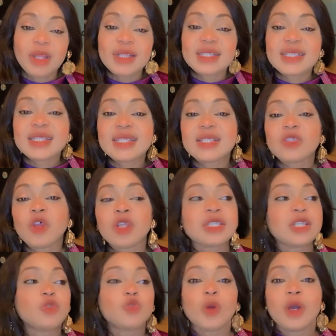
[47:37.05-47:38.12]
Politics is
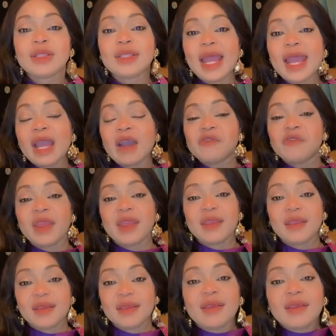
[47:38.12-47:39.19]
not a do or die
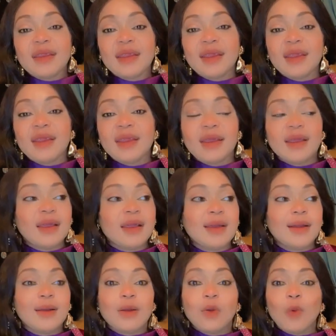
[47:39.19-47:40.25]
affair.
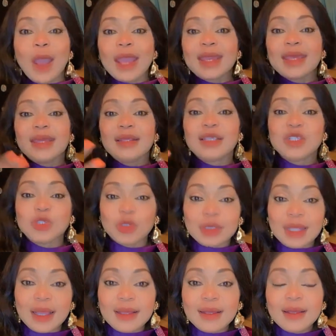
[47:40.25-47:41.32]
Why kill each
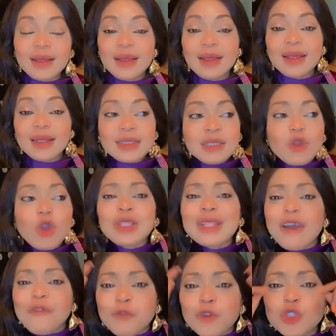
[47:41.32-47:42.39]
other?
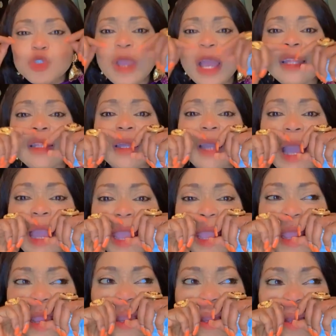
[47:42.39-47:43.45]
Because that Funsho
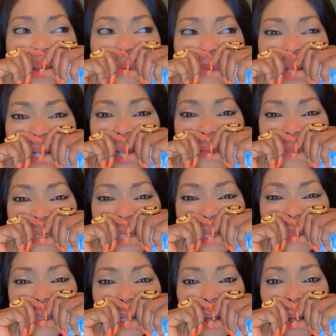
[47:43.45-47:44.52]
Williams'
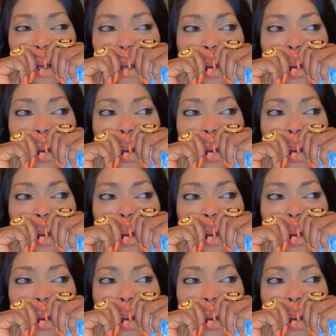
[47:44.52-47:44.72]
death,